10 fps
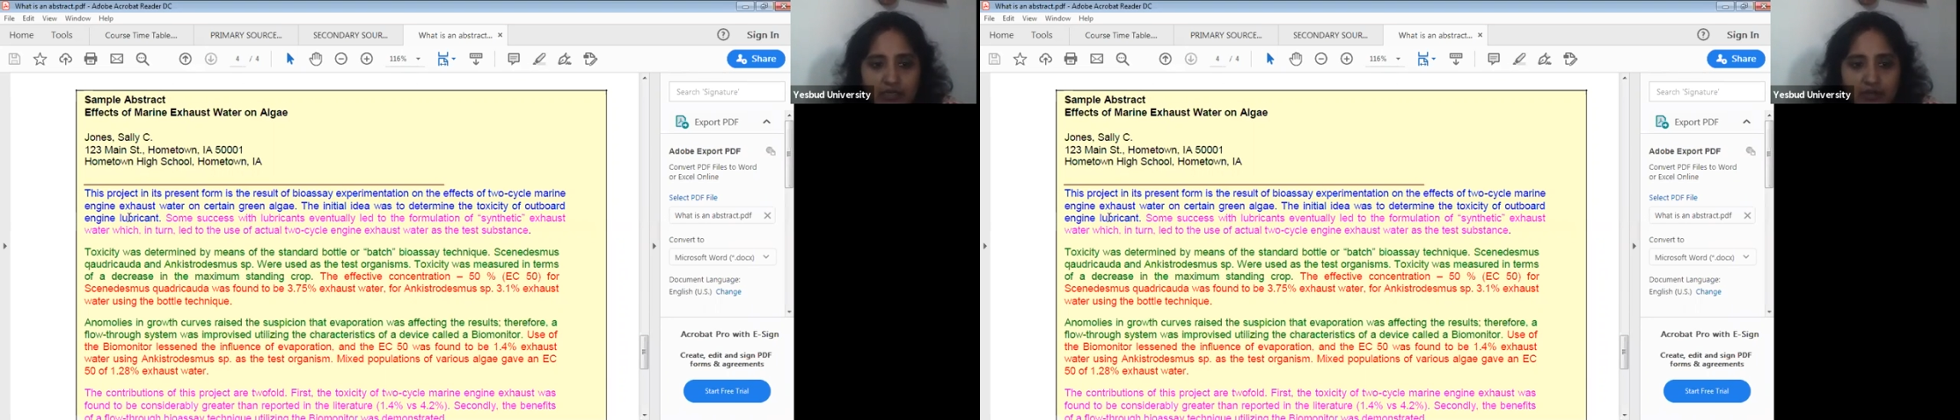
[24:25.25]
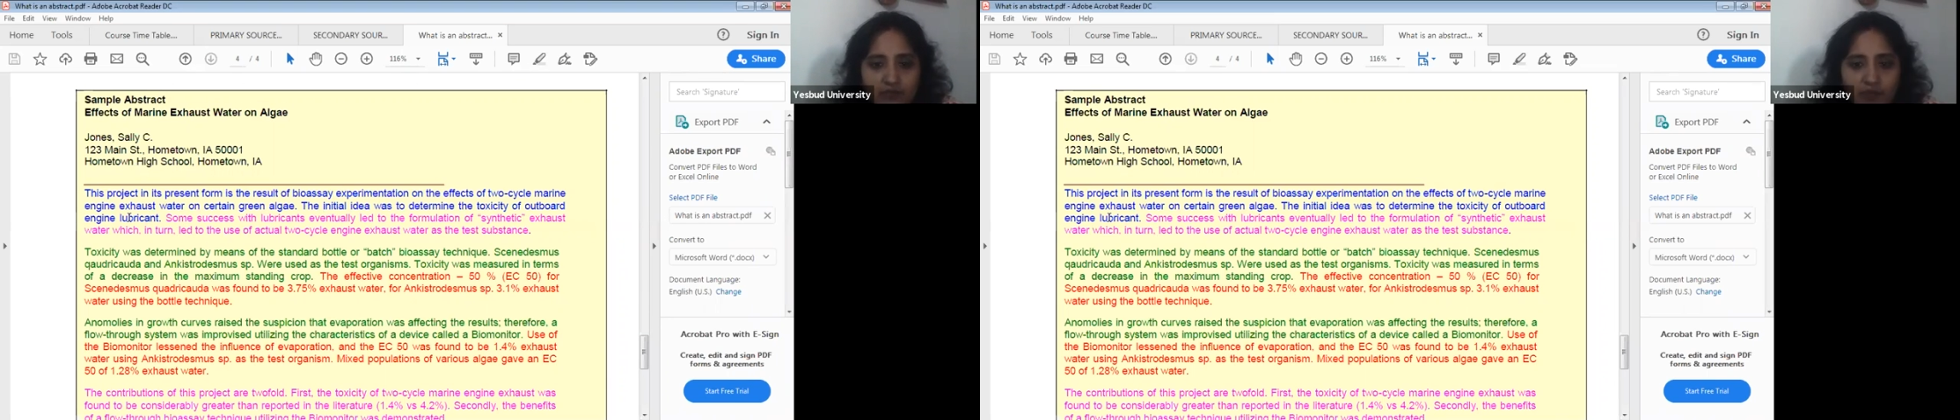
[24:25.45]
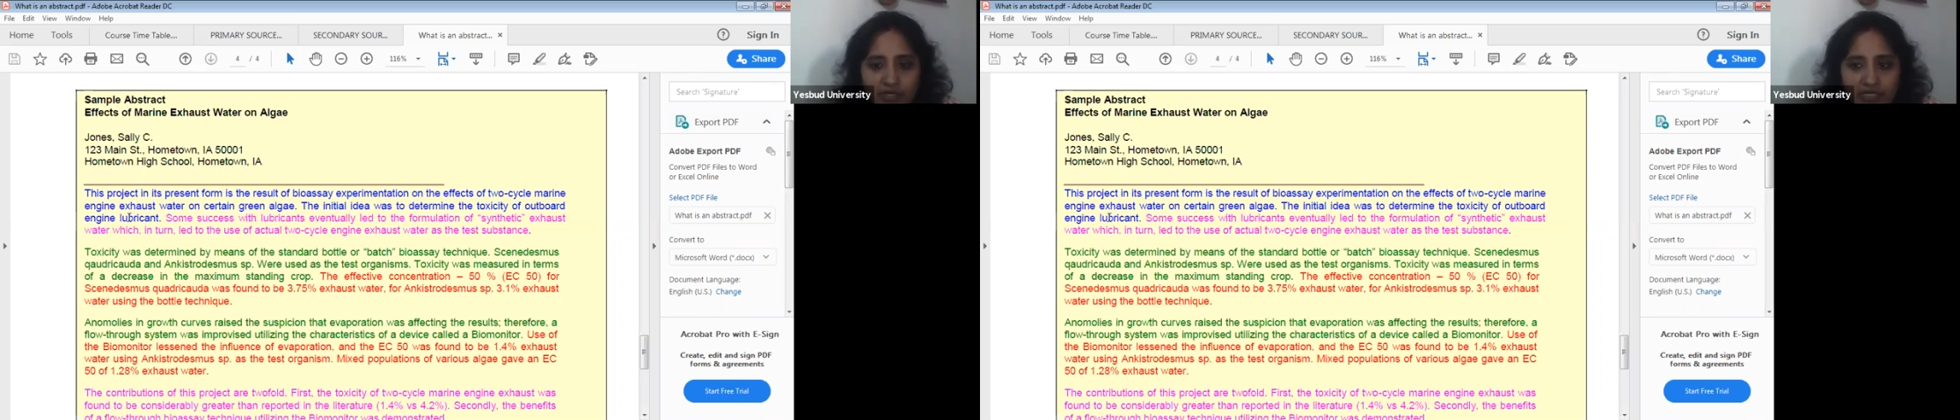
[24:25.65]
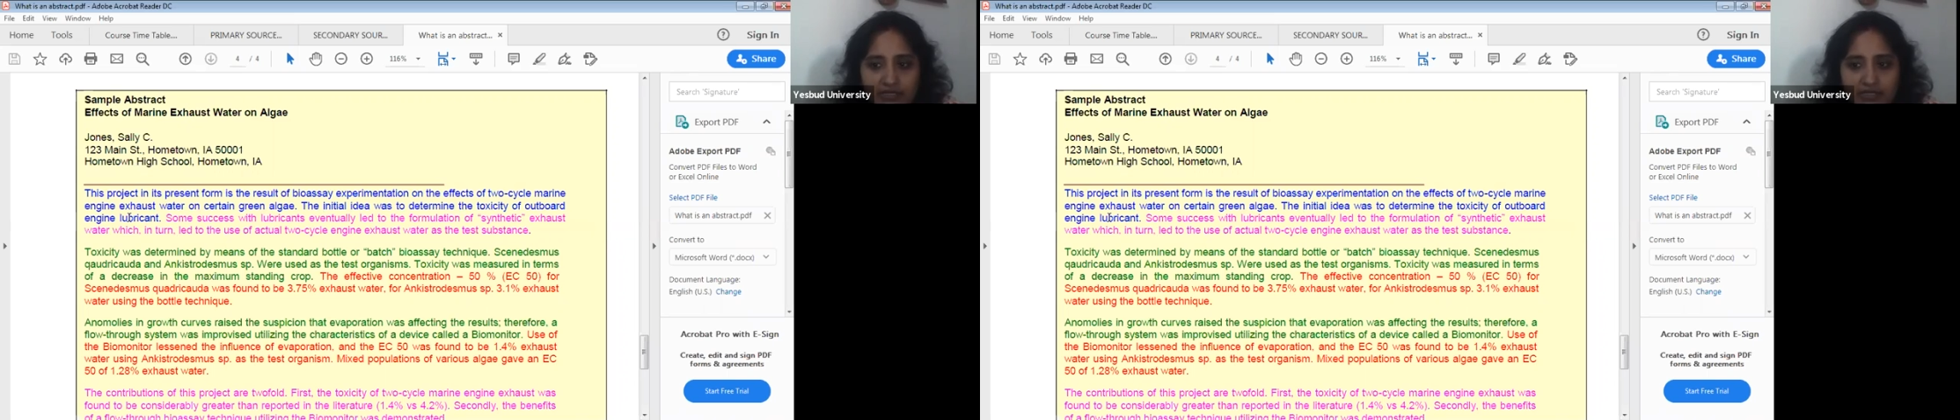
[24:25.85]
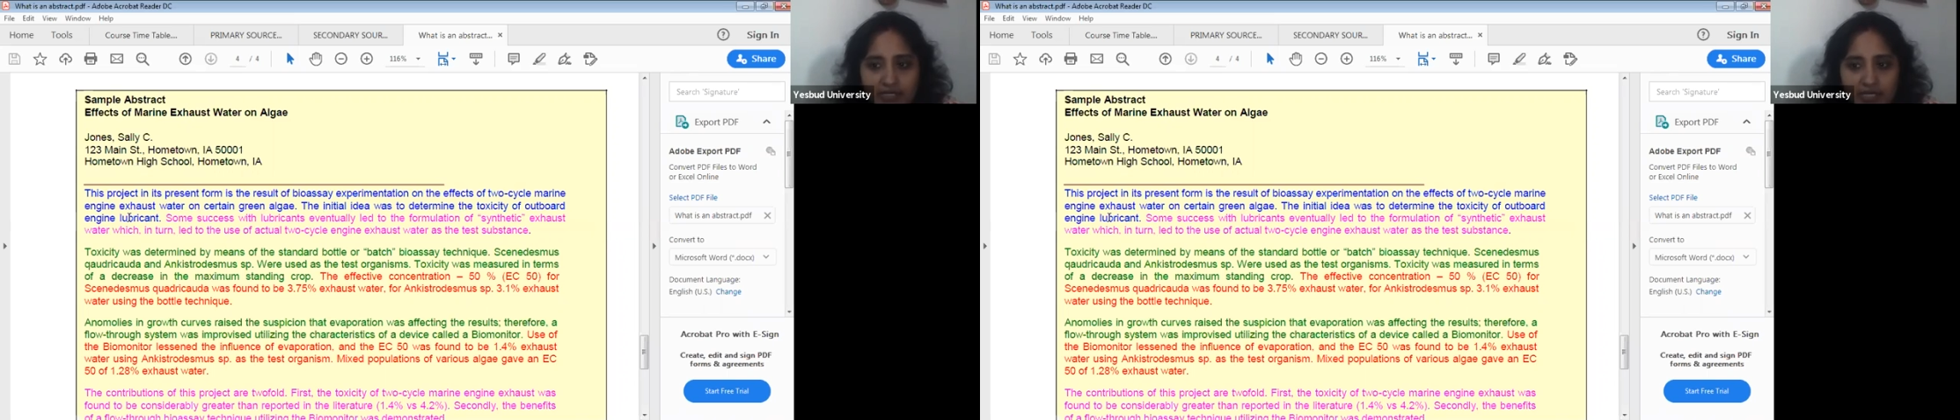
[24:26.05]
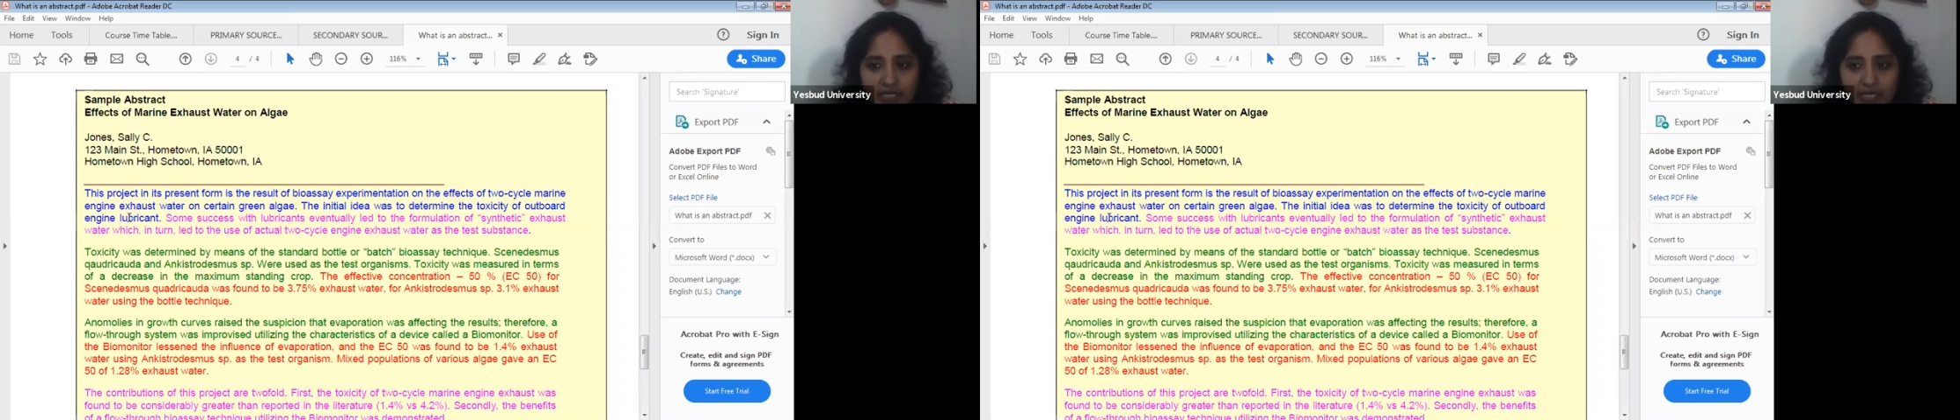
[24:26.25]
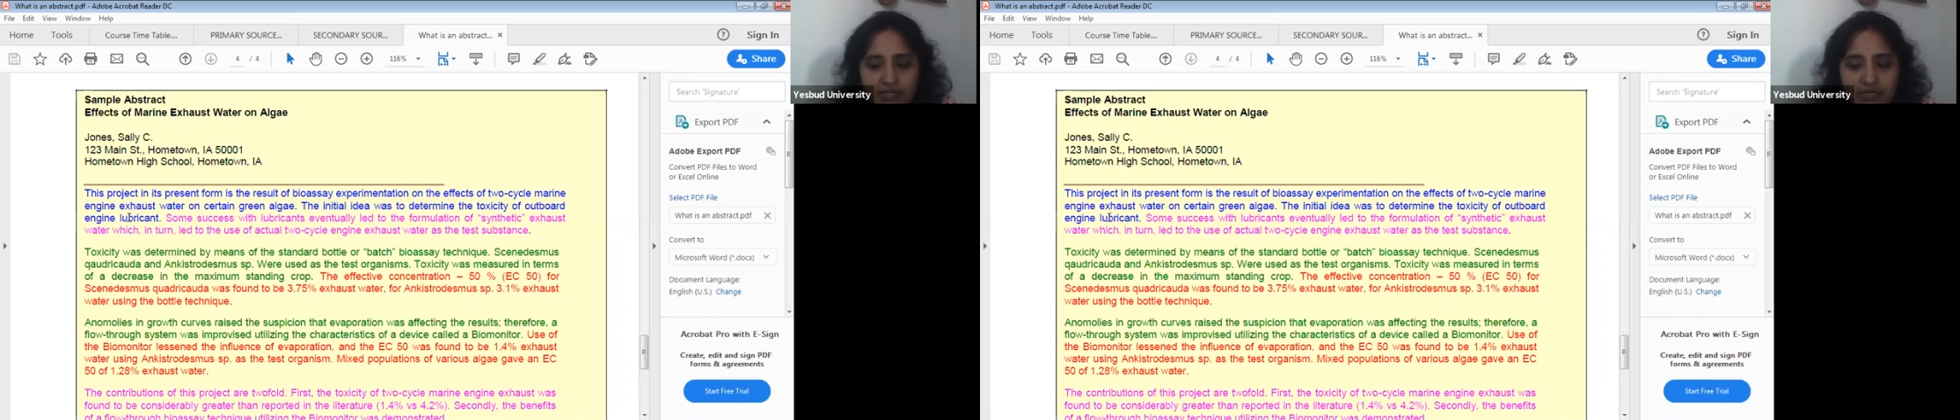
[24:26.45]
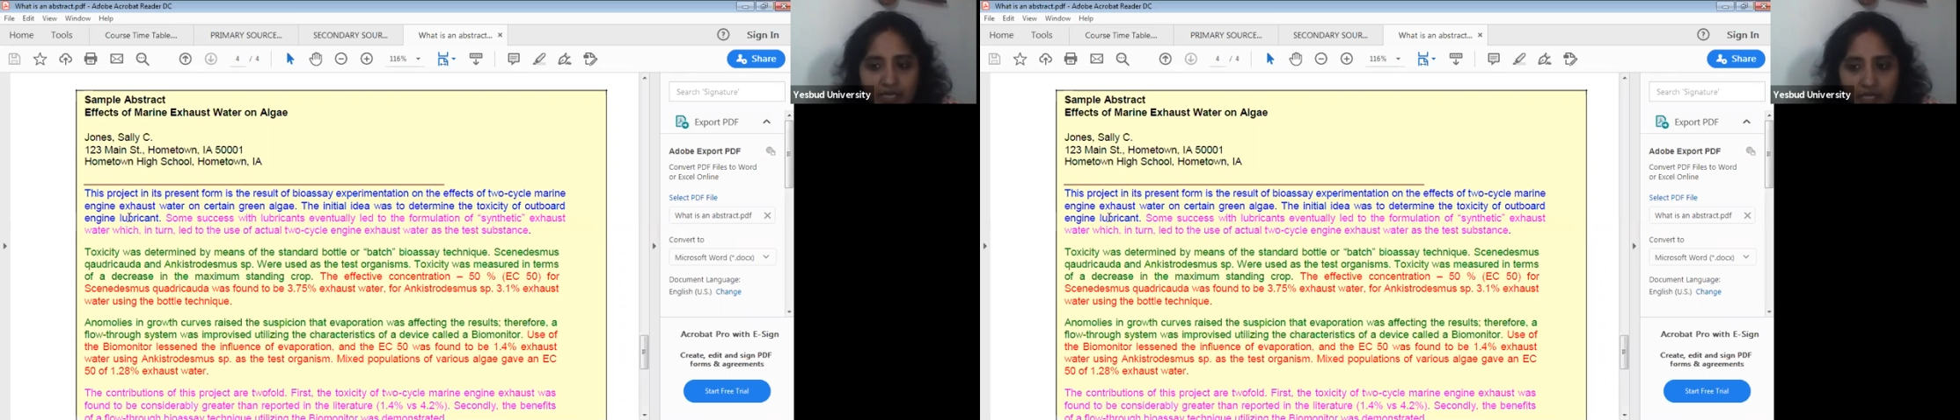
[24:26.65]
what is in
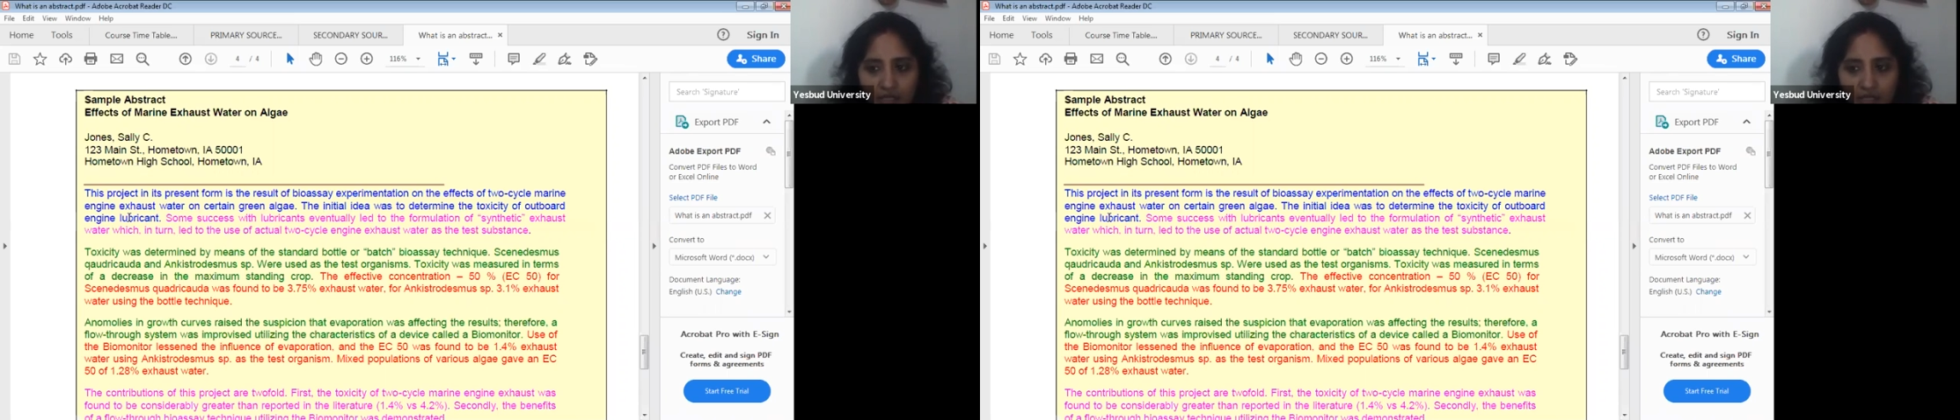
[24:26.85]
the